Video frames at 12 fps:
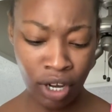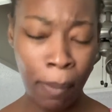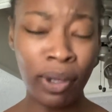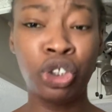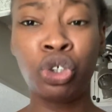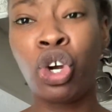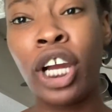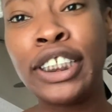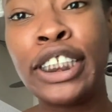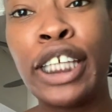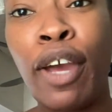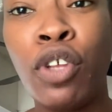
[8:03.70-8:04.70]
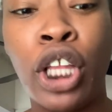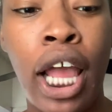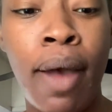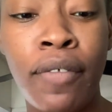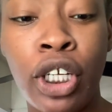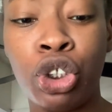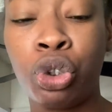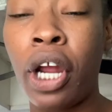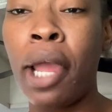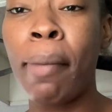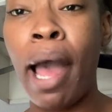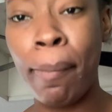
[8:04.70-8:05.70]
But you crazy as hell, you think I'm going to
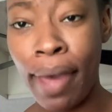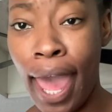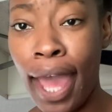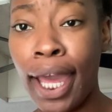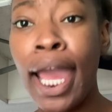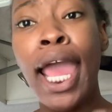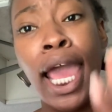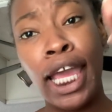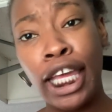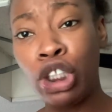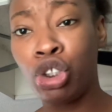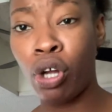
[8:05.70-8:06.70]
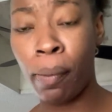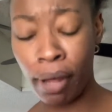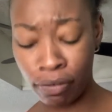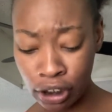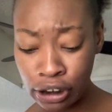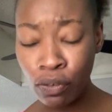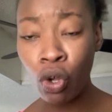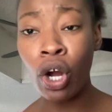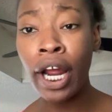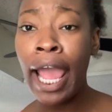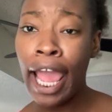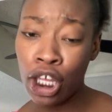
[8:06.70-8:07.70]
strain my back and get you up off this
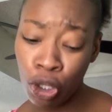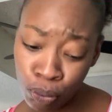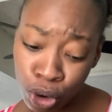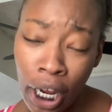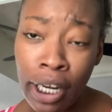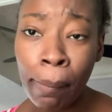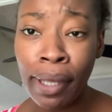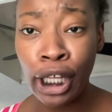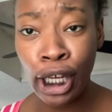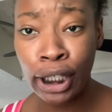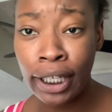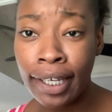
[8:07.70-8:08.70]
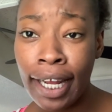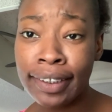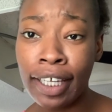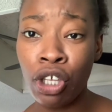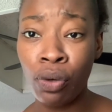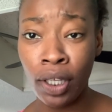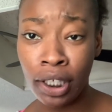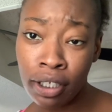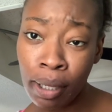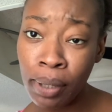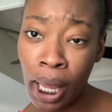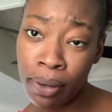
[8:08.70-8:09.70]
floor, and you was trying to be ugly, and that's how you ended
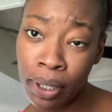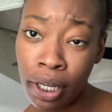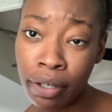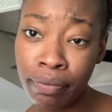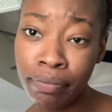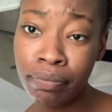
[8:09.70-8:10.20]
up down there.